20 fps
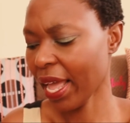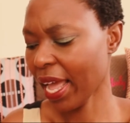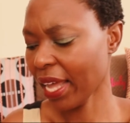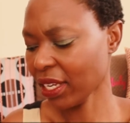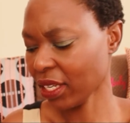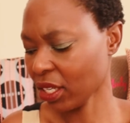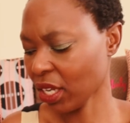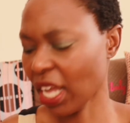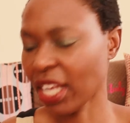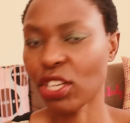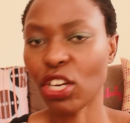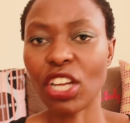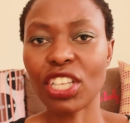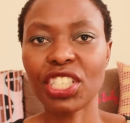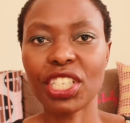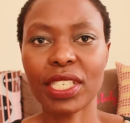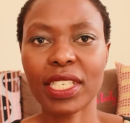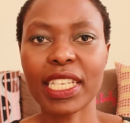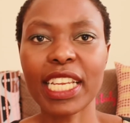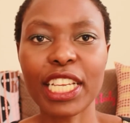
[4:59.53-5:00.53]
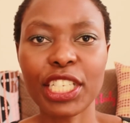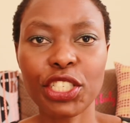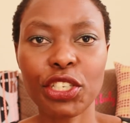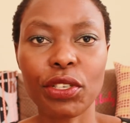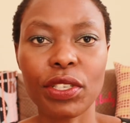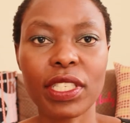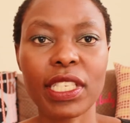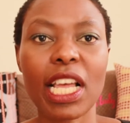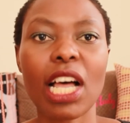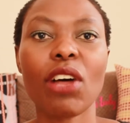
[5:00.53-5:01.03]
and, and not just let
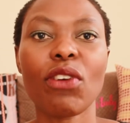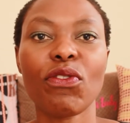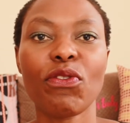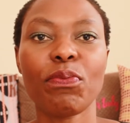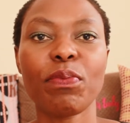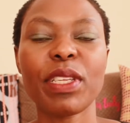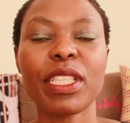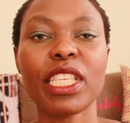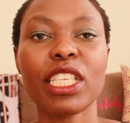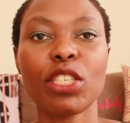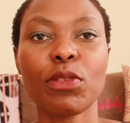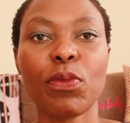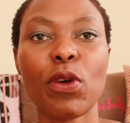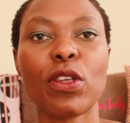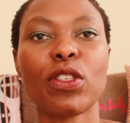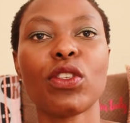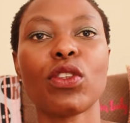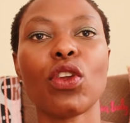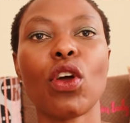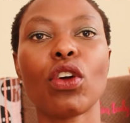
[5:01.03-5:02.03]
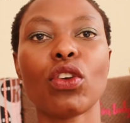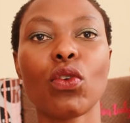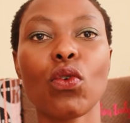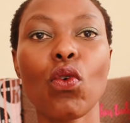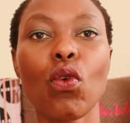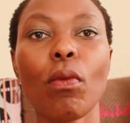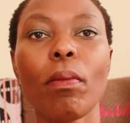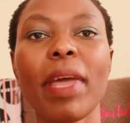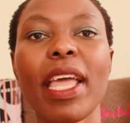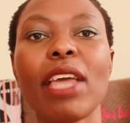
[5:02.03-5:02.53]
yourself be this person on
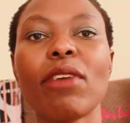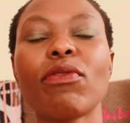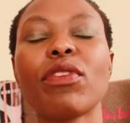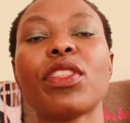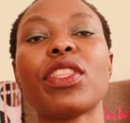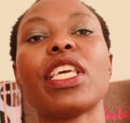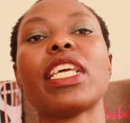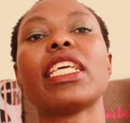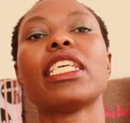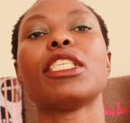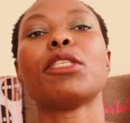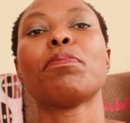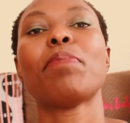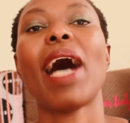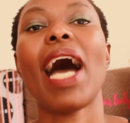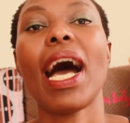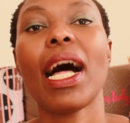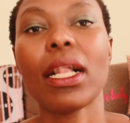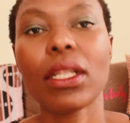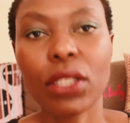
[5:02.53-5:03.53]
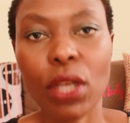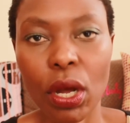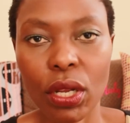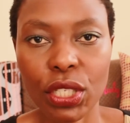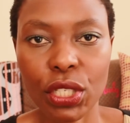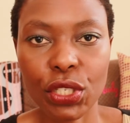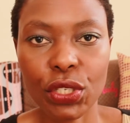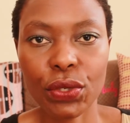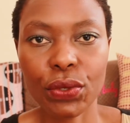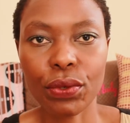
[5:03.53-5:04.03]
whom everything is piled
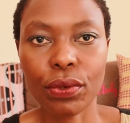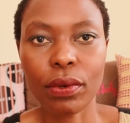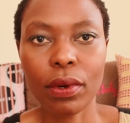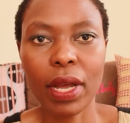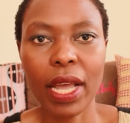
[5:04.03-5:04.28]
onto